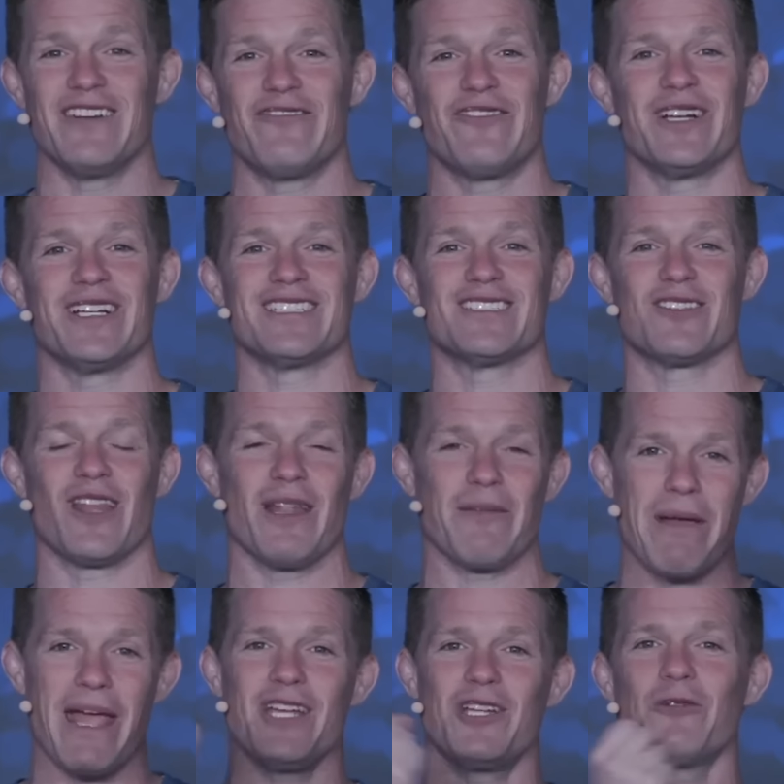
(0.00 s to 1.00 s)
different so
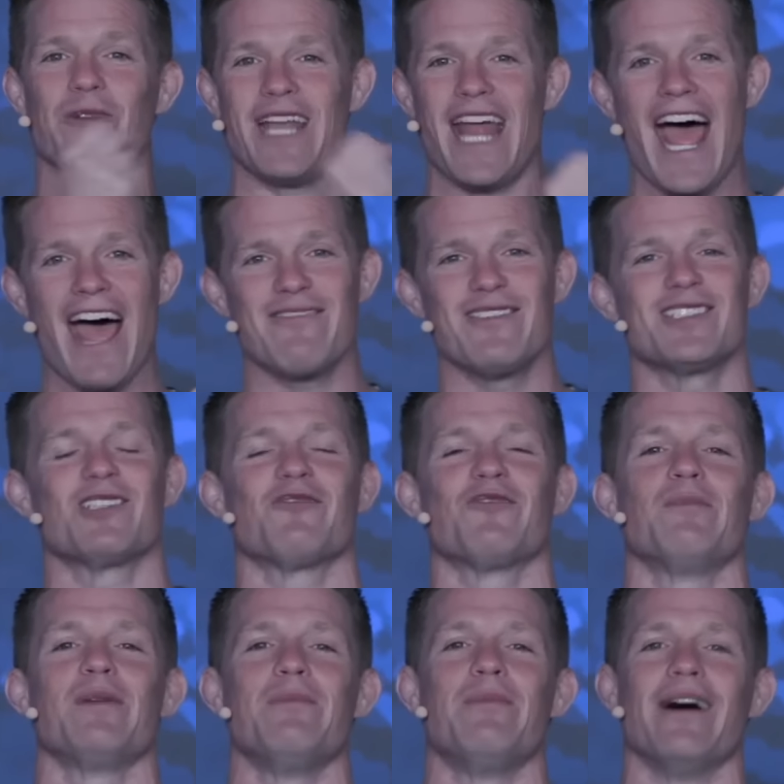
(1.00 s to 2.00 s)
that Pedro wouldn't have this
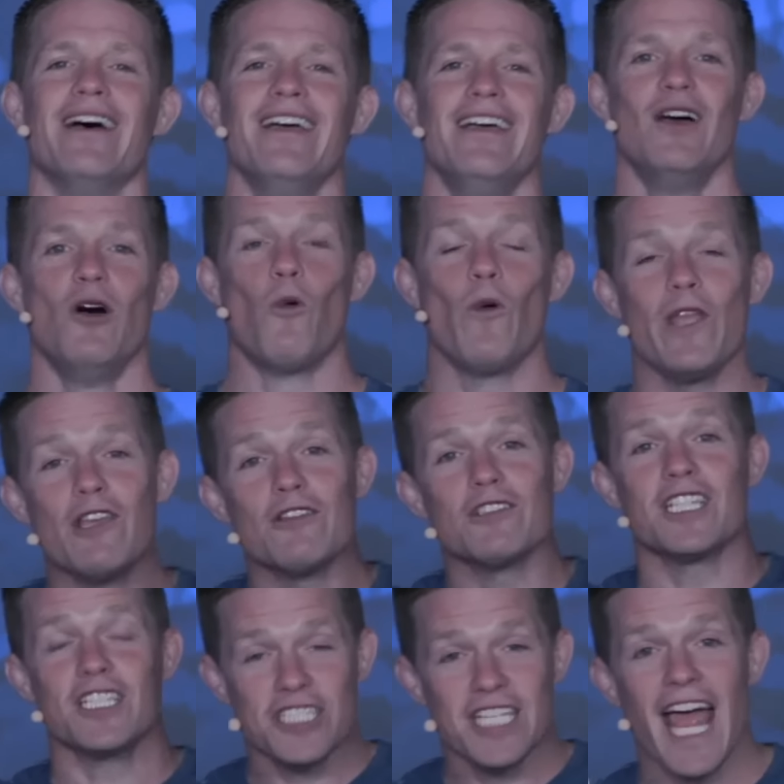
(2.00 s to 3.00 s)
over me, but we
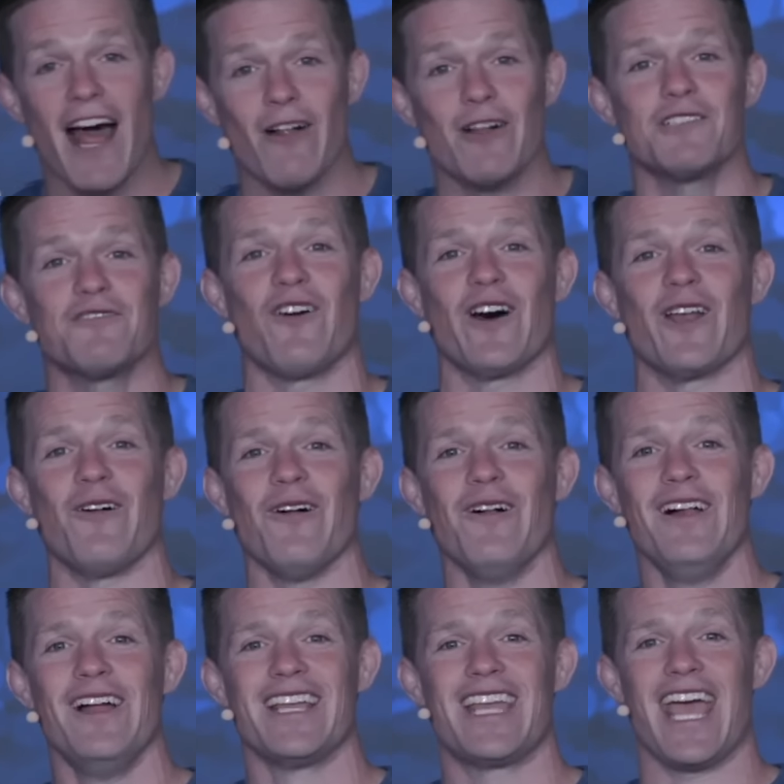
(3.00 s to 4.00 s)
used a challenge funnel,
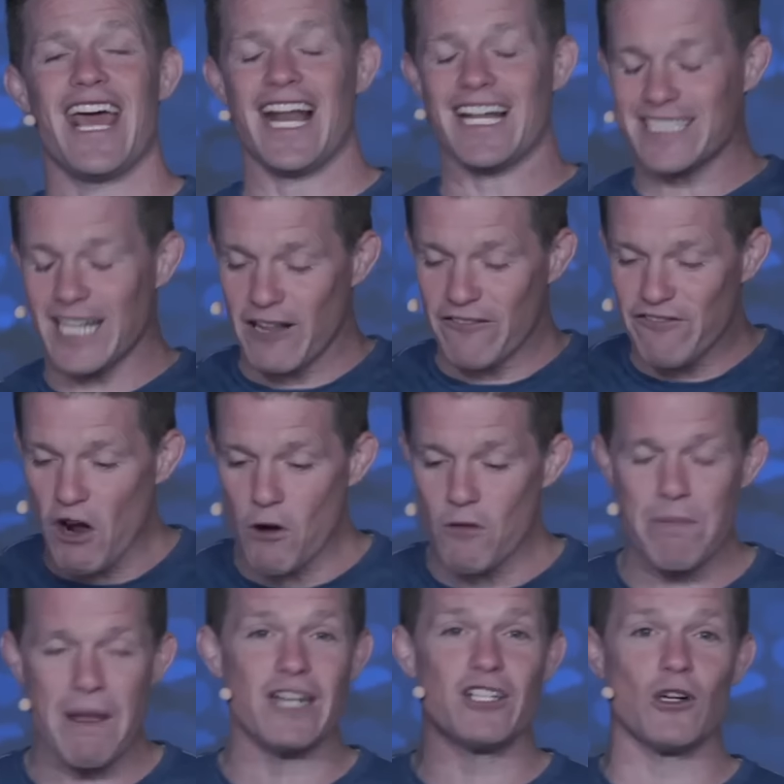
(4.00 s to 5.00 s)
okay? And I sat on the phone
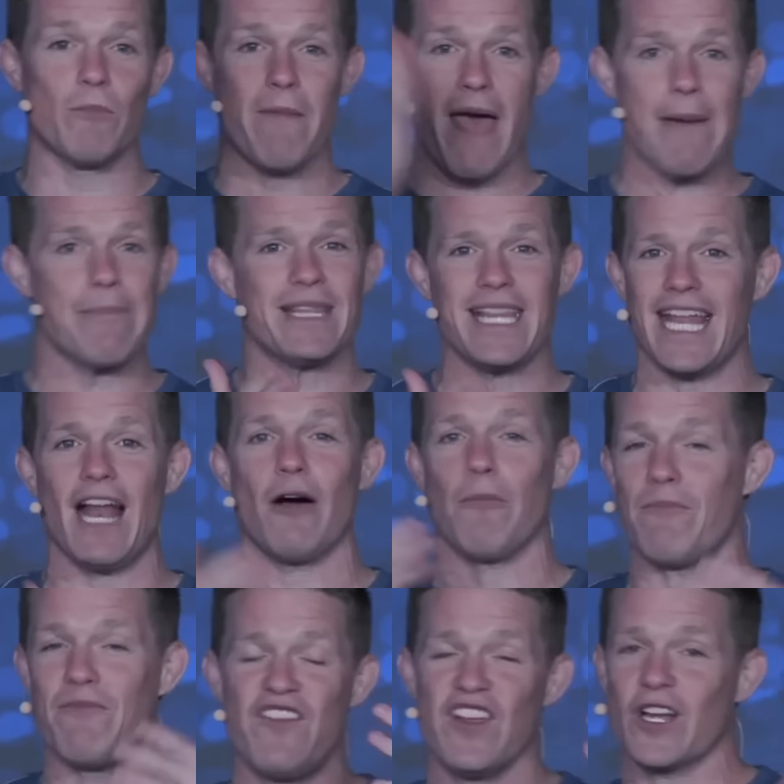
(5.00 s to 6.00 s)
with Pedro, mapping that
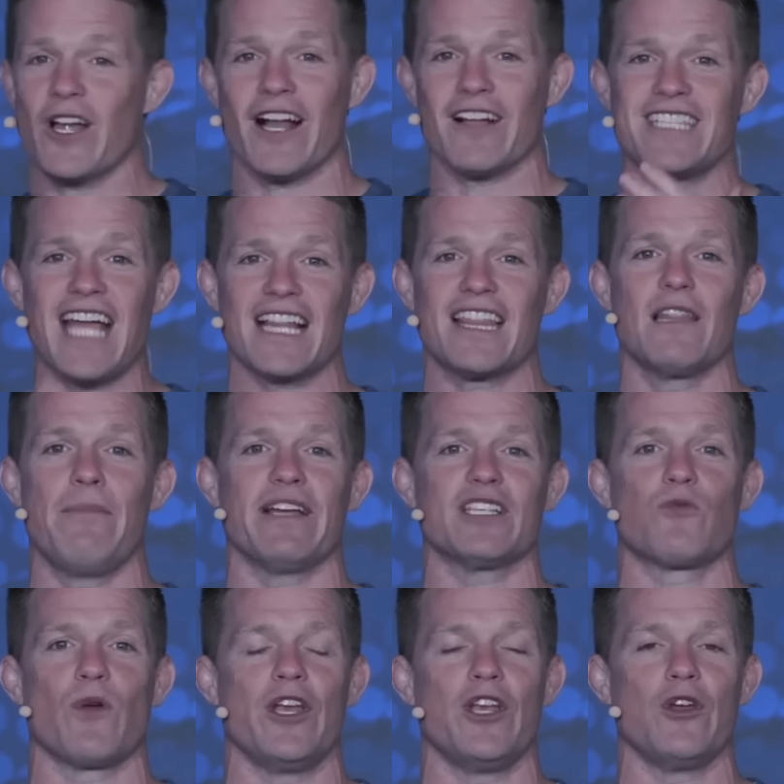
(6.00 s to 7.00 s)
out, figuring out exactly the
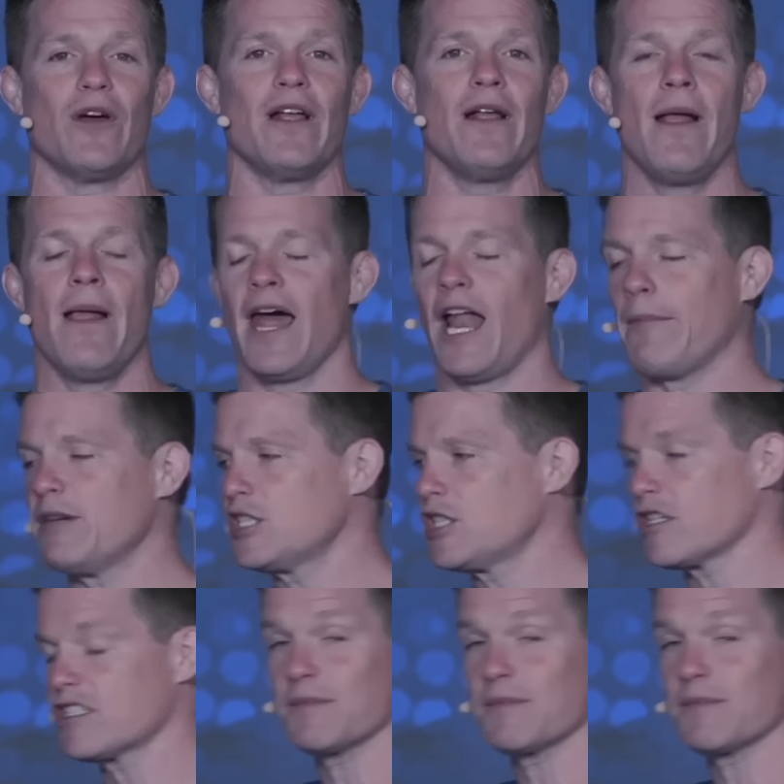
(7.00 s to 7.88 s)
best way to do it. And I'm gonna share